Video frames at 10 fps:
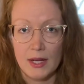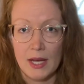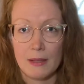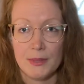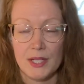
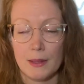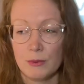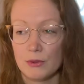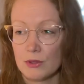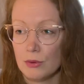and being
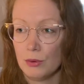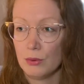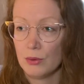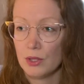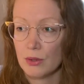able
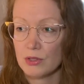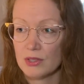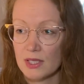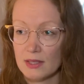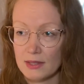to, you know, just
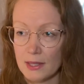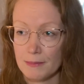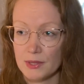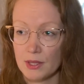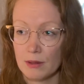
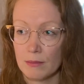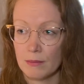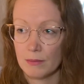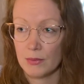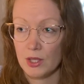accept,
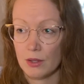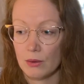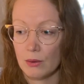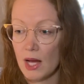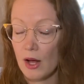you
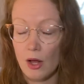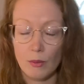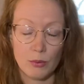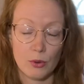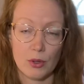know,
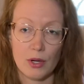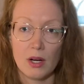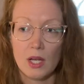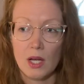help, or,